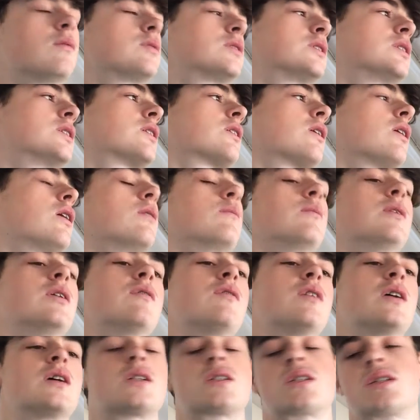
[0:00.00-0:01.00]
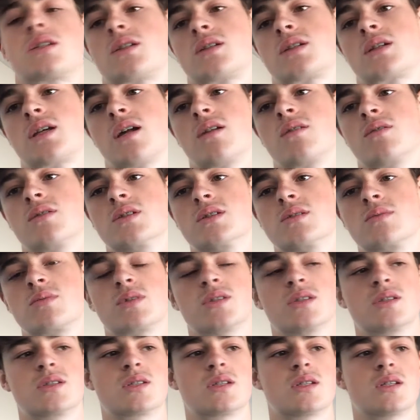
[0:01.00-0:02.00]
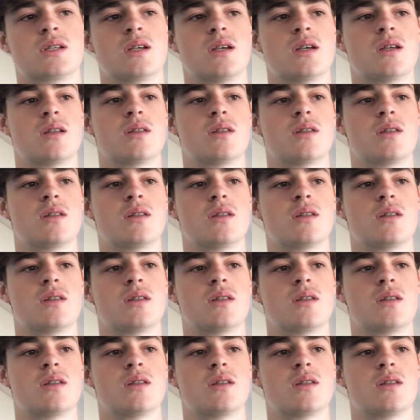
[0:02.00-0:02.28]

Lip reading: obviously climate affects calories because